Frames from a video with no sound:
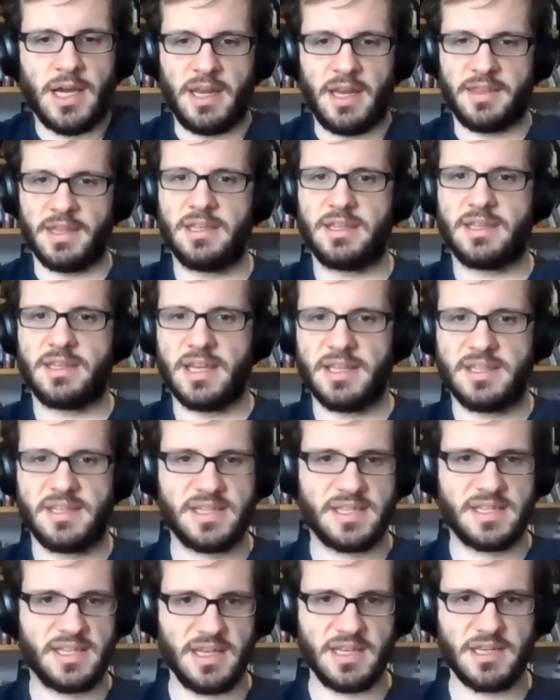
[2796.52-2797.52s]
And I think that's
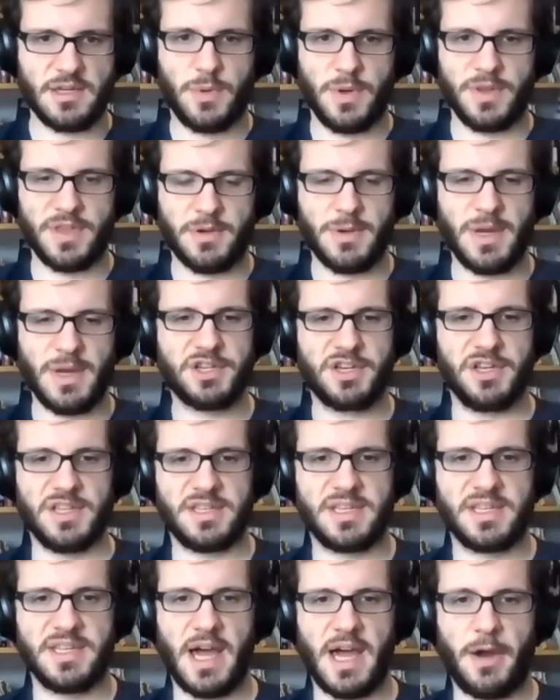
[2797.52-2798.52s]
it for the questions